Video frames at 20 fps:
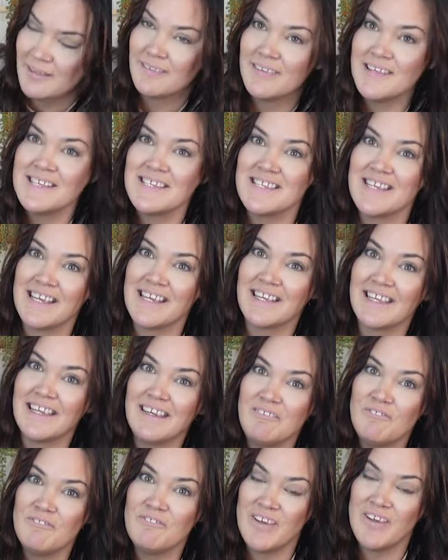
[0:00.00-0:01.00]
This thing
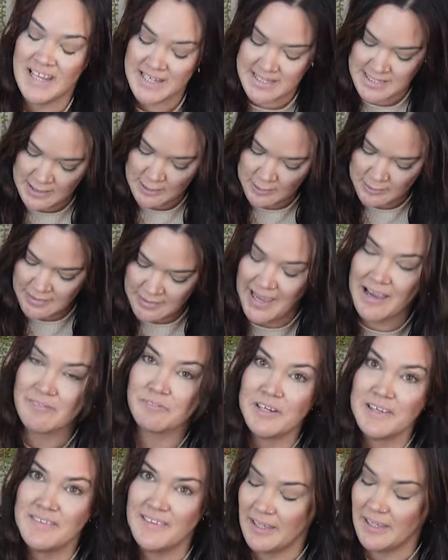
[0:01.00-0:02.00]
can fit
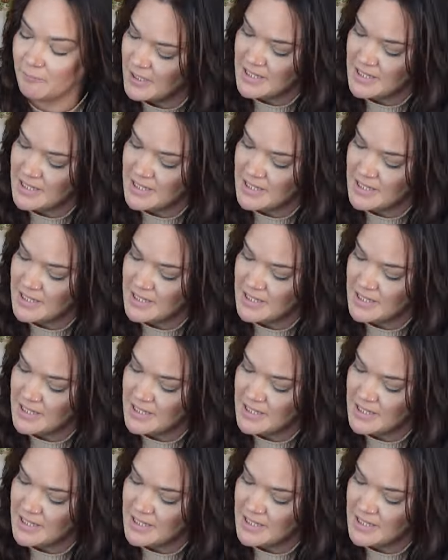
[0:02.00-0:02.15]
everything.